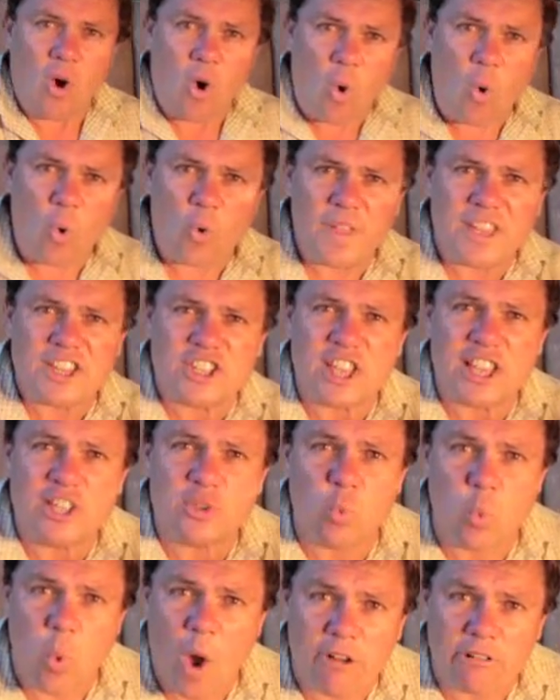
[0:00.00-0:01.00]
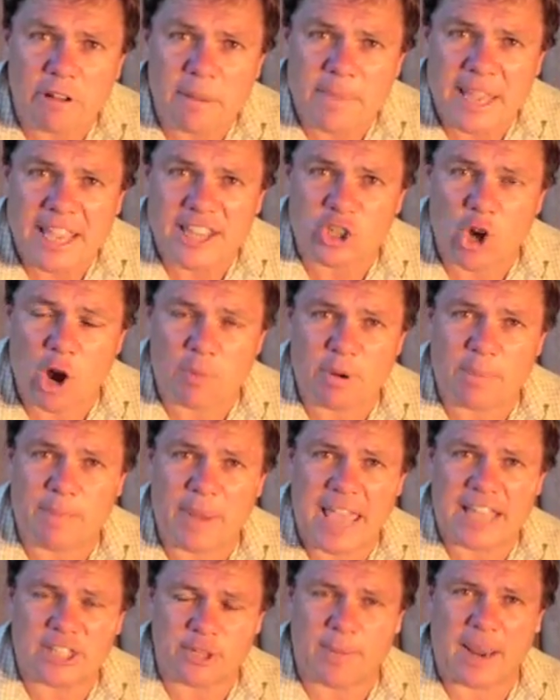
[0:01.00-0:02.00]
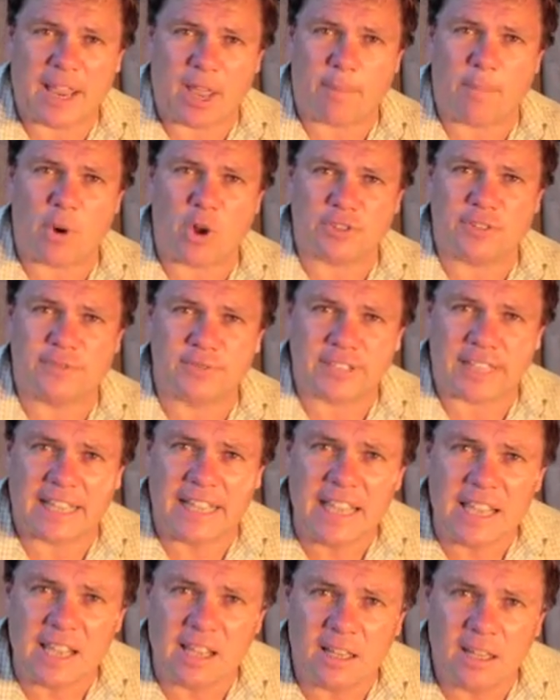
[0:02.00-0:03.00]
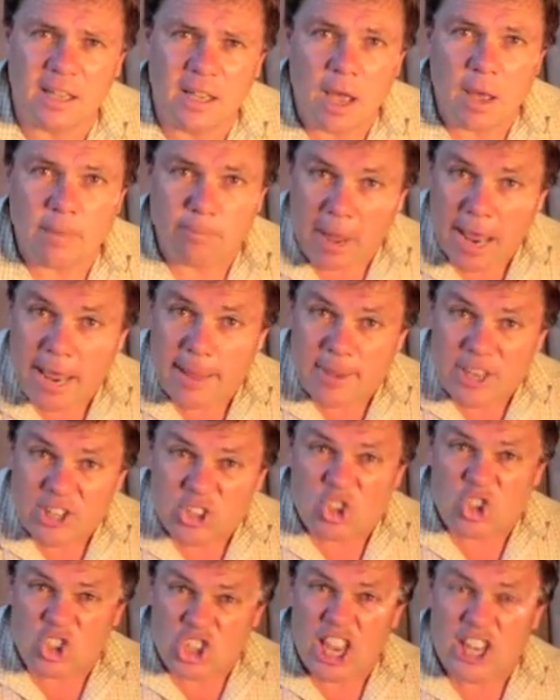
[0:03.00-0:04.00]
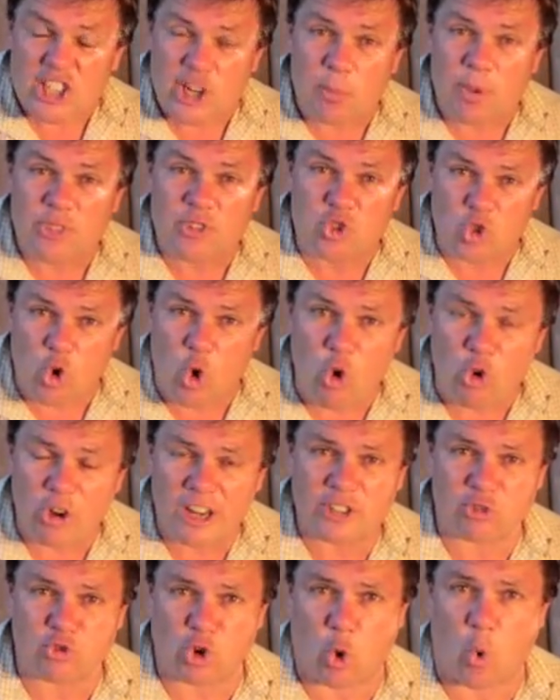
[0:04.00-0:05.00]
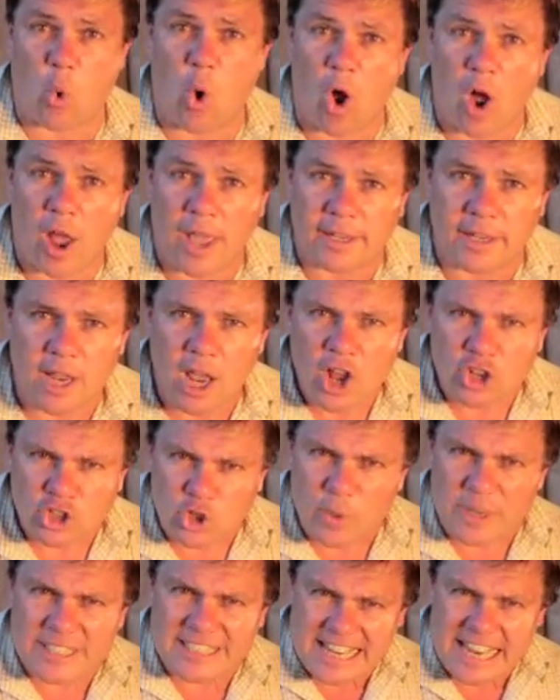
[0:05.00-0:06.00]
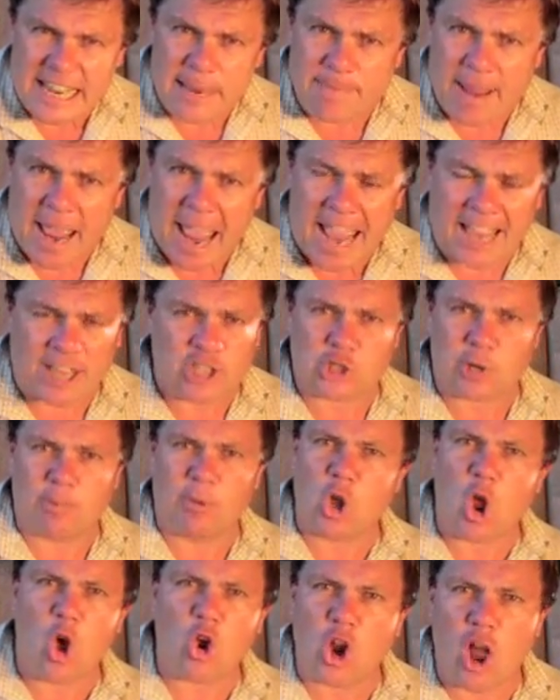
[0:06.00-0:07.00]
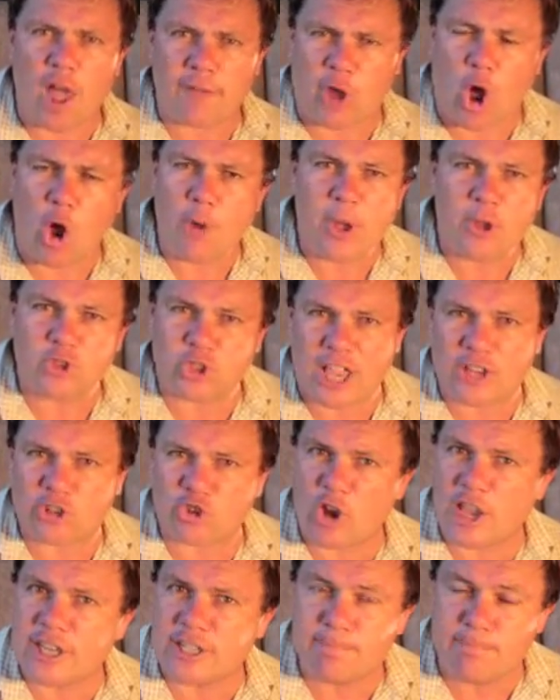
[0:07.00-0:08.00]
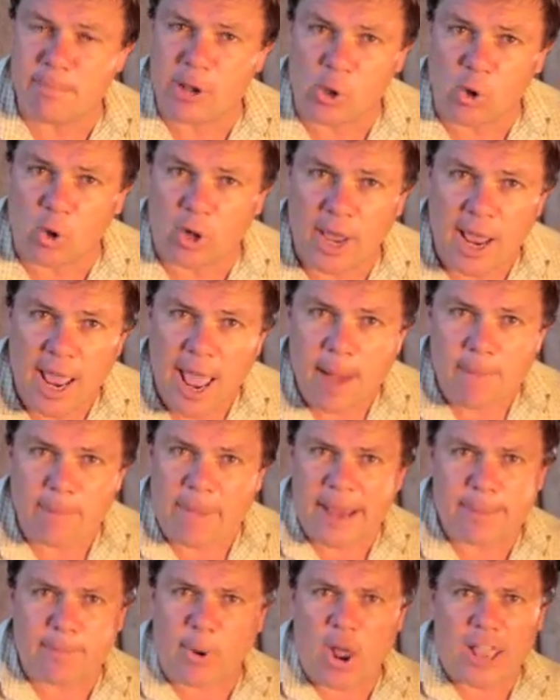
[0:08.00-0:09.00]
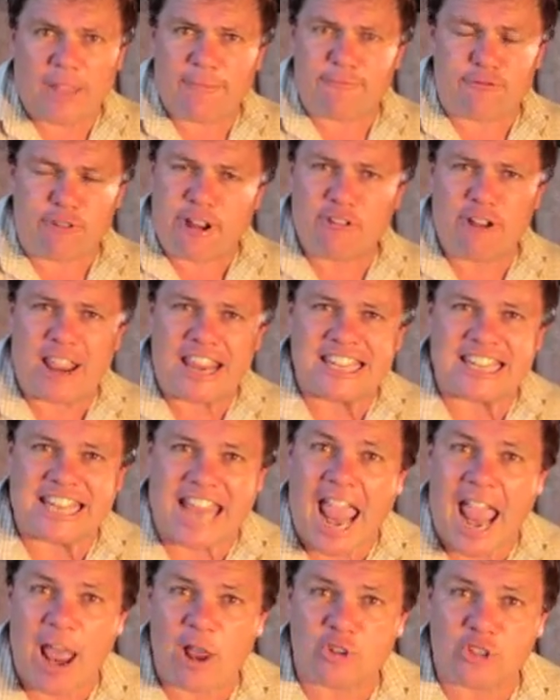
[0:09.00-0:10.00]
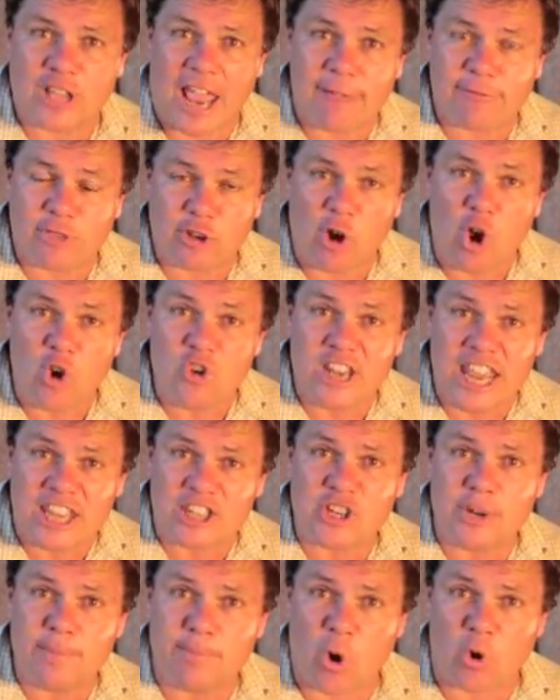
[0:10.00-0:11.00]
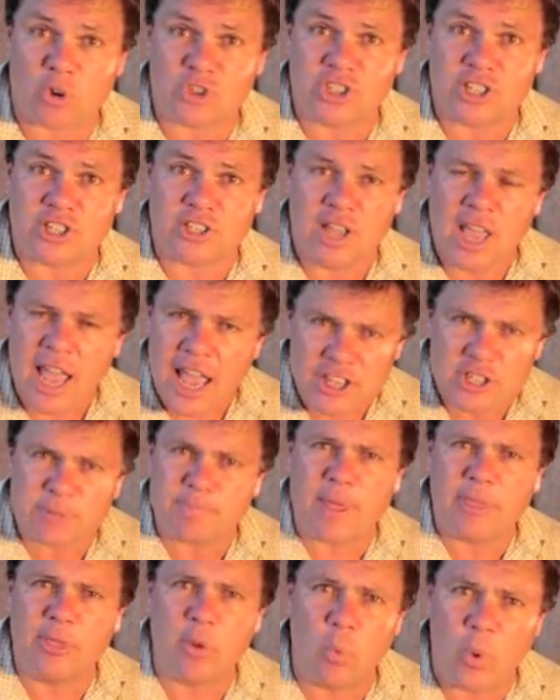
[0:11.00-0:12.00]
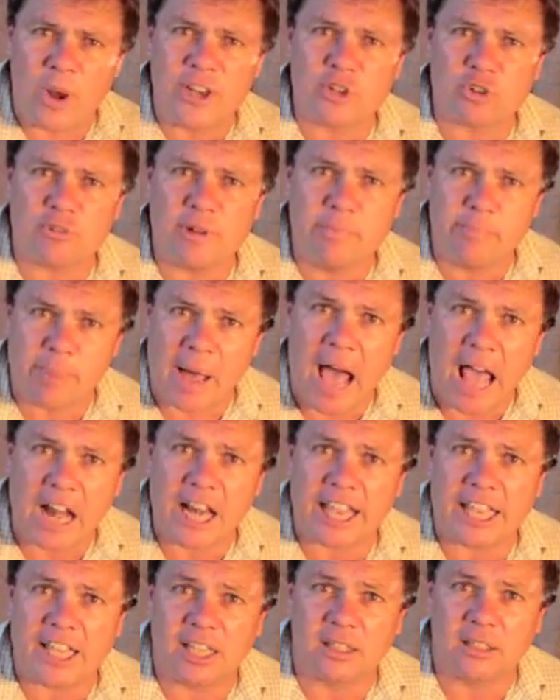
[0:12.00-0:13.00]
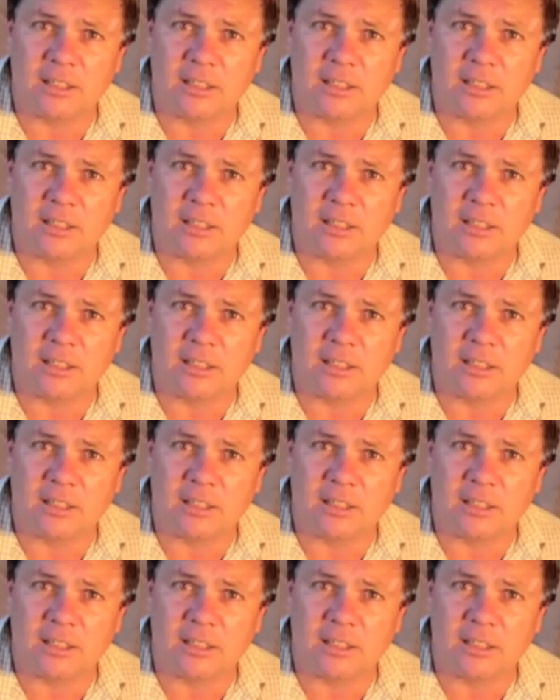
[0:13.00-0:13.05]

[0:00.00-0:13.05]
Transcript: All these things worry me as I prepare to make a pot of tea. Maybe a strategic withdrawal is required to a tea bag and some long-life homosaturated milk made by free-range cows that have their own nesting boxes and spend the winter in Bali.